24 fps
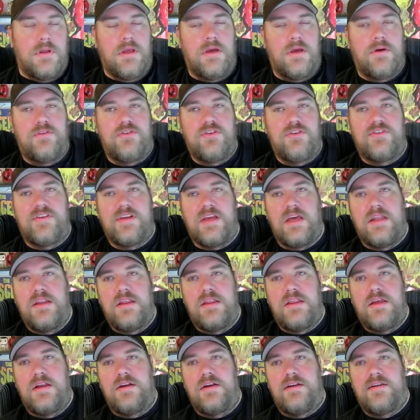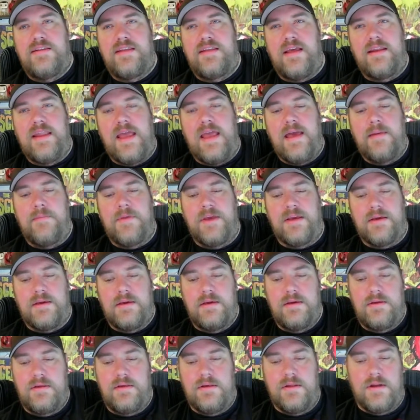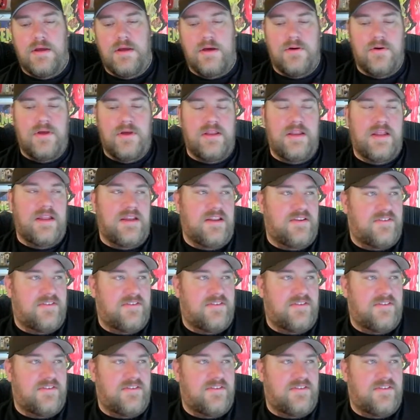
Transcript: just kind of like dynamic, and the